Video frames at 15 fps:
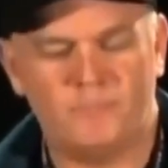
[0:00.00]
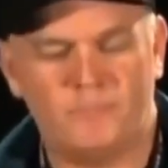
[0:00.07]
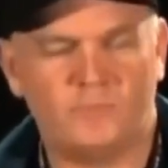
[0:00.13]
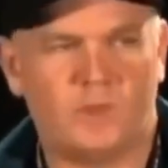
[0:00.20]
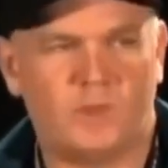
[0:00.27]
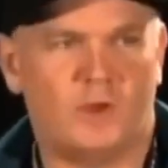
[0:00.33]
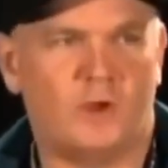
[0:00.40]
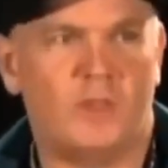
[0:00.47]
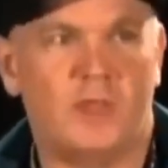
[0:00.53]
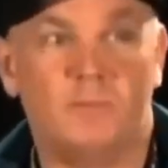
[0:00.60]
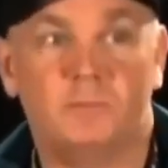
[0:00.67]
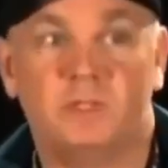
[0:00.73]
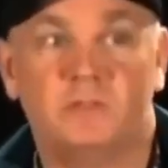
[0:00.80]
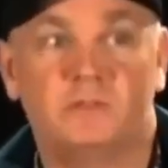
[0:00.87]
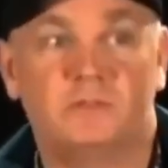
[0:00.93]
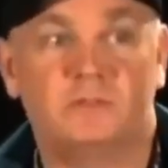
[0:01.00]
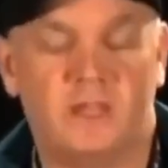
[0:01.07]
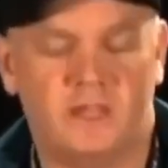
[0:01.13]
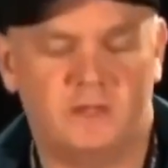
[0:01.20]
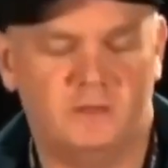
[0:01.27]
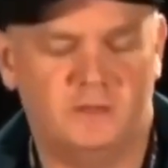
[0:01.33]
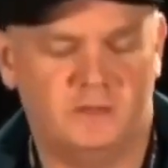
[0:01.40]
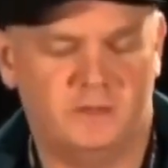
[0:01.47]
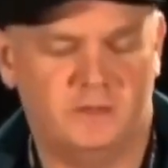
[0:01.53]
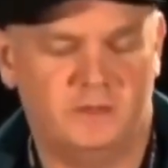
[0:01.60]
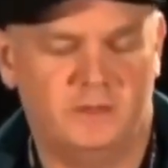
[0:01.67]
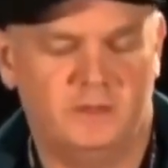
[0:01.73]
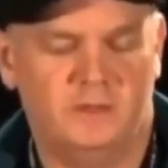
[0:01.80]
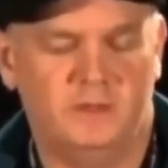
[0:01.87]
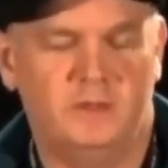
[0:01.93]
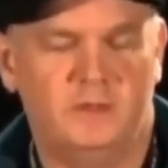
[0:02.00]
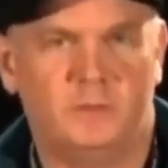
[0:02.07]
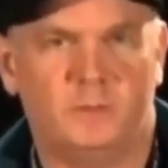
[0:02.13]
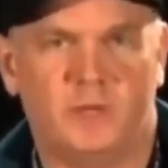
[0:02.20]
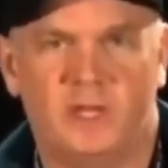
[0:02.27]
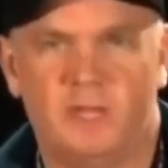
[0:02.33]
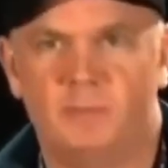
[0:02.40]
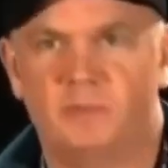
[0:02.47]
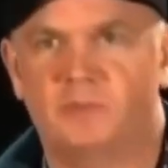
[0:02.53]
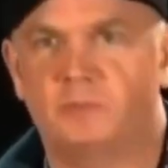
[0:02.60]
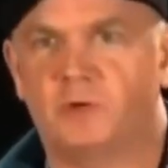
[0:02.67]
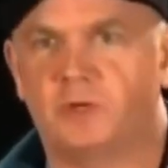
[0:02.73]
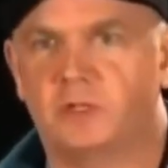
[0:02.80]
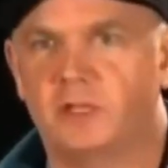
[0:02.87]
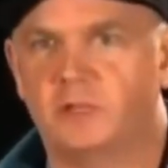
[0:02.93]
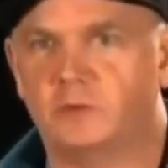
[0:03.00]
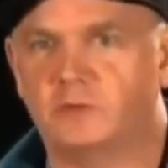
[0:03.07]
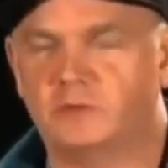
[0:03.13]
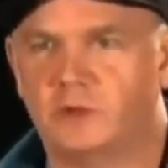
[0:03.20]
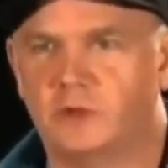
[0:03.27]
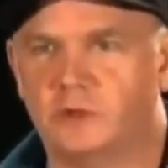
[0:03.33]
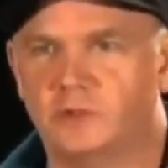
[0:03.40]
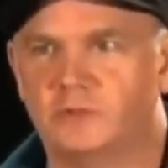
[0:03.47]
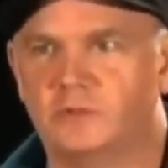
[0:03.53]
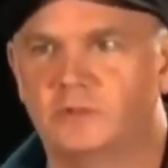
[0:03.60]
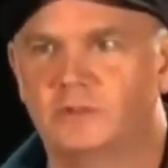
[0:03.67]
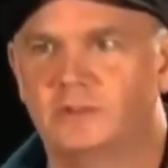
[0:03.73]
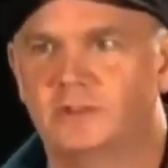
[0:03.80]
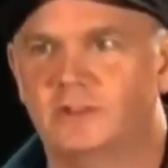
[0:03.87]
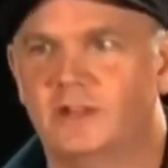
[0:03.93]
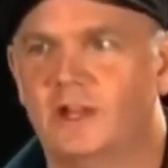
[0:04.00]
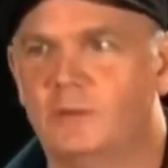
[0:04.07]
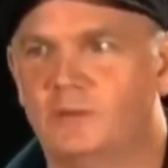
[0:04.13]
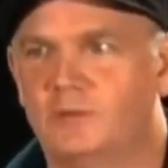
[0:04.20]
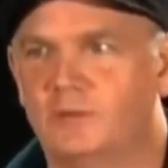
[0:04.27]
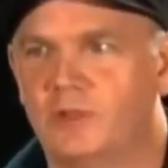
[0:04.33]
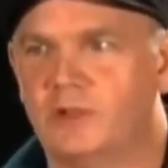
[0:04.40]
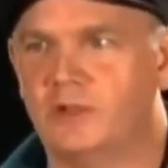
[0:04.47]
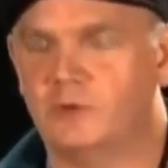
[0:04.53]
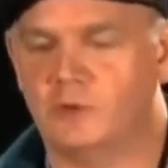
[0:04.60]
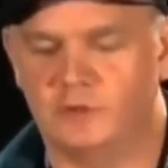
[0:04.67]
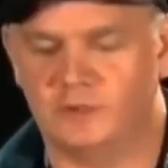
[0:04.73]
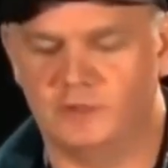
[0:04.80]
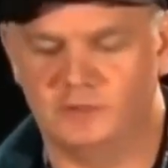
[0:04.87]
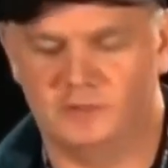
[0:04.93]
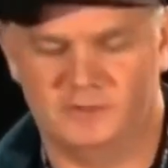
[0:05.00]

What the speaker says: All that being said, my name is Mark Kendall Sargent, and I'm a flat earther.